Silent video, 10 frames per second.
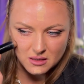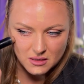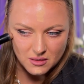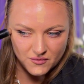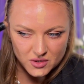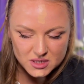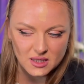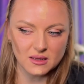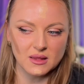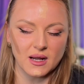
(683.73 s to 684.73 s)
a
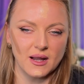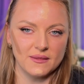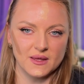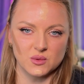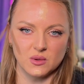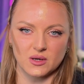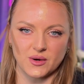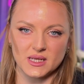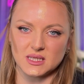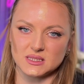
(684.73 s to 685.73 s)
vertical line that will
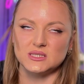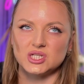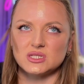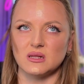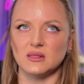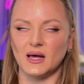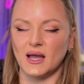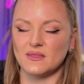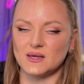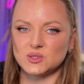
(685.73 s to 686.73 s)
create additional
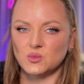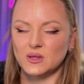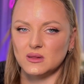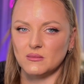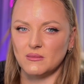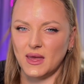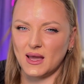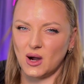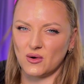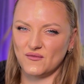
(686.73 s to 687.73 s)
line that will
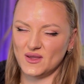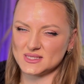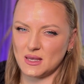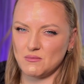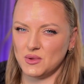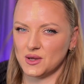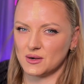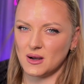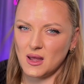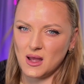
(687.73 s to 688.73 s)
make our face
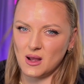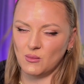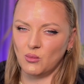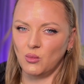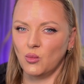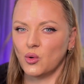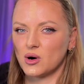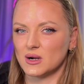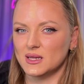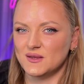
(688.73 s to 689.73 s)
appear
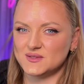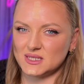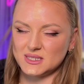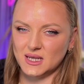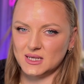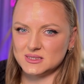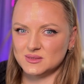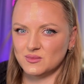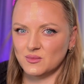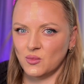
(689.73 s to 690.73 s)
more lifted
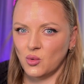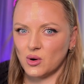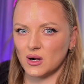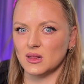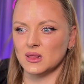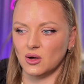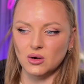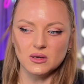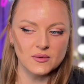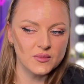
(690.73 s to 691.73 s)
and more
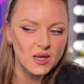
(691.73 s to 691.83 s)
long.